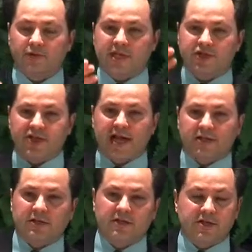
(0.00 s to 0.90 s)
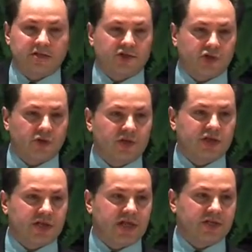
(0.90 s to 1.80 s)
rejected this
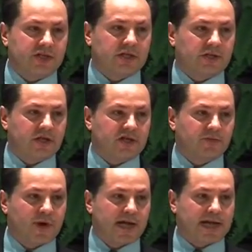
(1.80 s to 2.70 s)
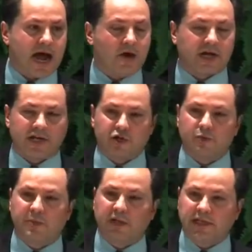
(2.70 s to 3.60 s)
Jewish teaching that they're spreading. How can
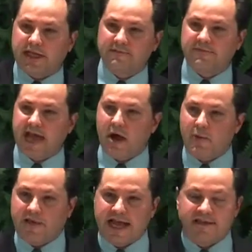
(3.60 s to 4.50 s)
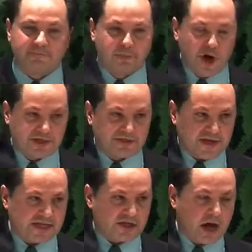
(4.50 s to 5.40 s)
you believe that when they put
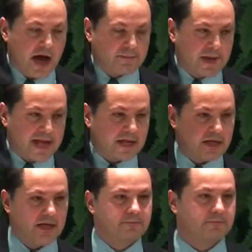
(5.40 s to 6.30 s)
this on me?